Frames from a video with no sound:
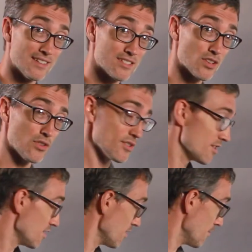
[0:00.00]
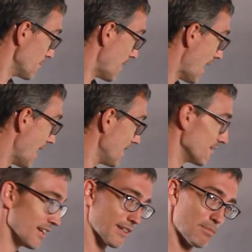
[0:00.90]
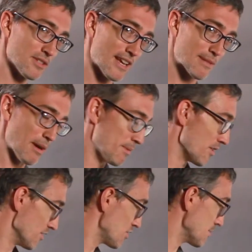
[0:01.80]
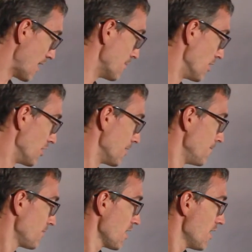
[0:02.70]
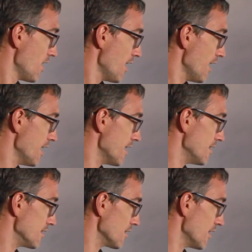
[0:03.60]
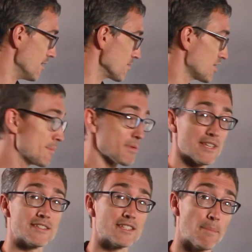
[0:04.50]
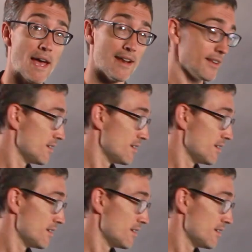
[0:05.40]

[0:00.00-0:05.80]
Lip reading: So I possess my mother. She's my mother, and she possesses a pen.